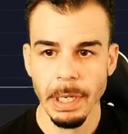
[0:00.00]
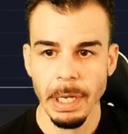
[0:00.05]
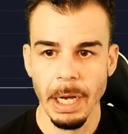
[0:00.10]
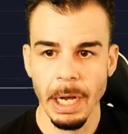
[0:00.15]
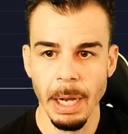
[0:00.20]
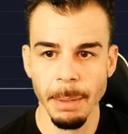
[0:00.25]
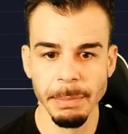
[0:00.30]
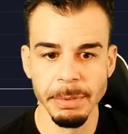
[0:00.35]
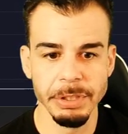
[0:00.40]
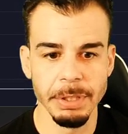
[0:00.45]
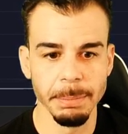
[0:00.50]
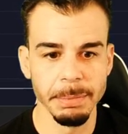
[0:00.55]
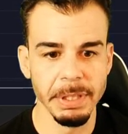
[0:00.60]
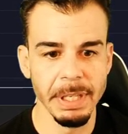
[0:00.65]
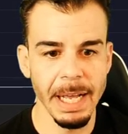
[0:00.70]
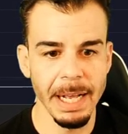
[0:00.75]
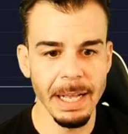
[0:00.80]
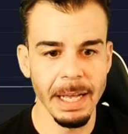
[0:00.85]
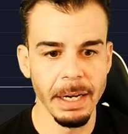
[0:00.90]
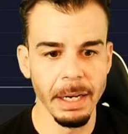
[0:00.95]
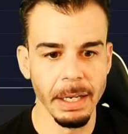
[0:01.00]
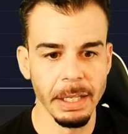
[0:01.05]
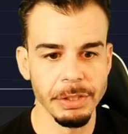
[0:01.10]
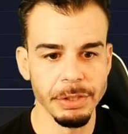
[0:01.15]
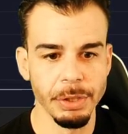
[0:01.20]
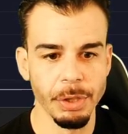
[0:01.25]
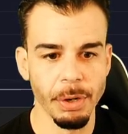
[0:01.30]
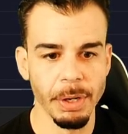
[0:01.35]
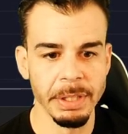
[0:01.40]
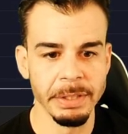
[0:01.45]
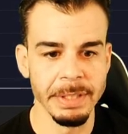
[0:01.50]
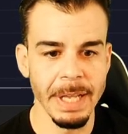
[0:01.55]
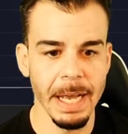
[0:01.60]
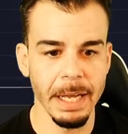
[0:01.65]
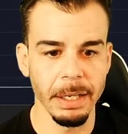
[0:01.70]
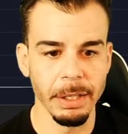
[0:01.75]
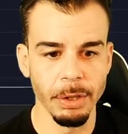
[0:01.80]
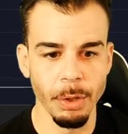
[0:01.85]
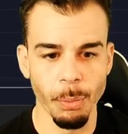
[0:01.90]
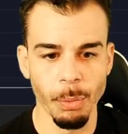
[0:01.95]
um, is something that kind of lets you know
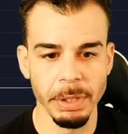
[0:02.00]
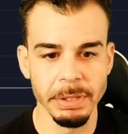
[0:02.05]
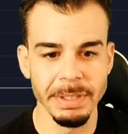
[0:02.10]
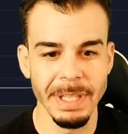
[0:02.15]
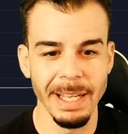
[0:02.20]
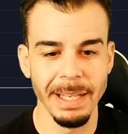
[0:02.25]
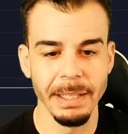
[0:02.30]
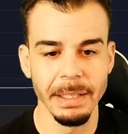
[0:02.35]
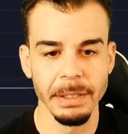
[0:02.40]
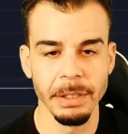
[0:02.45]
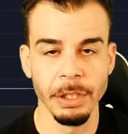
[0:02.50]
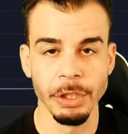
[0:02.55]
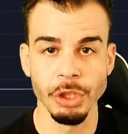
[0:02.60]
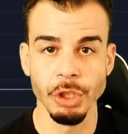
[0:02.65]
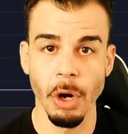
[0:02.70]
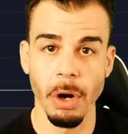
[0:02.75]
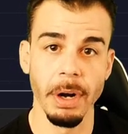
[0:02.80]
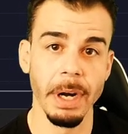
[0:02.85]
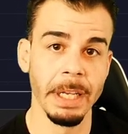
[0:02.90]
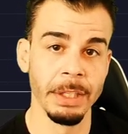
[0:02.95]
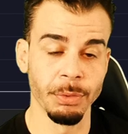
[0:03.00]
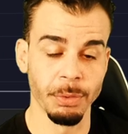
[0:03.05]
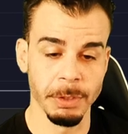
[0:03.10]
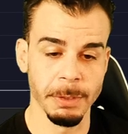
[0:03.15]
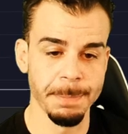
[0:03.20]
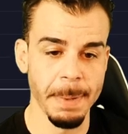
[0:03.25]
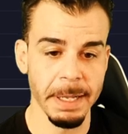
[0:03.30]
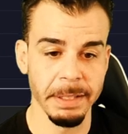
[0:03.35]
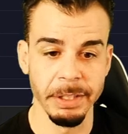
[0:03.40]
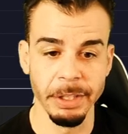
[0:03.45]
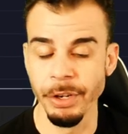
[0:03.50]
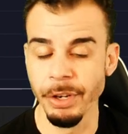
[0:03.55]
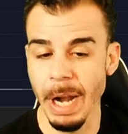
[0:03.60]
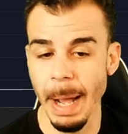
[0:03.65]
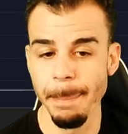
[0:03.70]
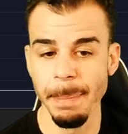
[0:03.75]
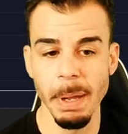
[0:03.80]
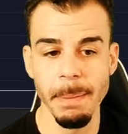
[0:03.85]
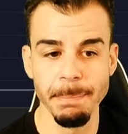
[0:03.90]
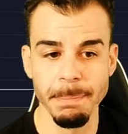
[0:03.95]
exactly the ones that the chart is respecting. You're
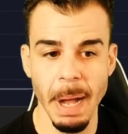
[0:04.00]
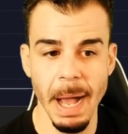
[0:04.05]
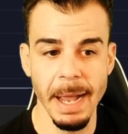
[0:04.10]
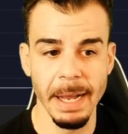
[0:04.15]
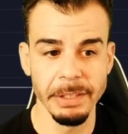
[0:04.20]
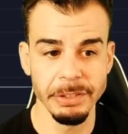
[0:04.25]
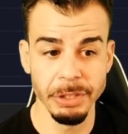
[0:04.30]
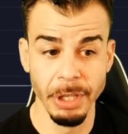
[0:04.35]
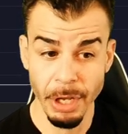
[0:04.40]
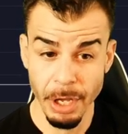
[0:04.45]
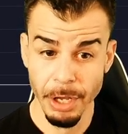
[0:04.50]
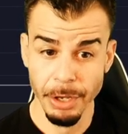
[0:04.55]
not being biased.